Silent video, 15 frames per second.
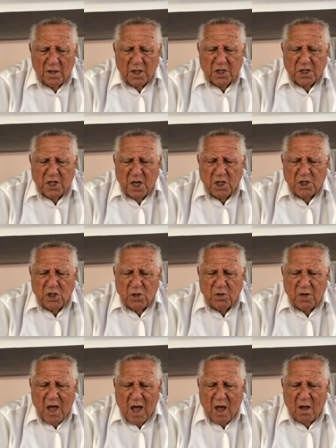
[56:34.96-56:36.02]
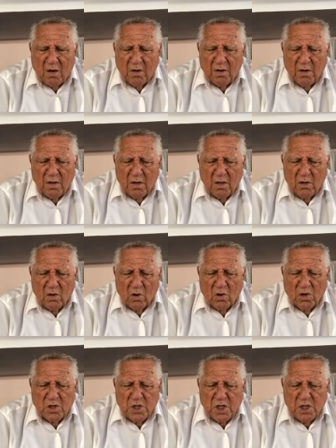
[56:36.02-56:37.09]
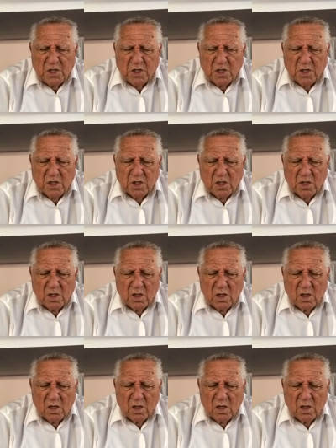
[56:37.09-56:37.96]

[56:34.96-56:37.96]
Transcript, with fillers: that sent you down, Lord Jesus,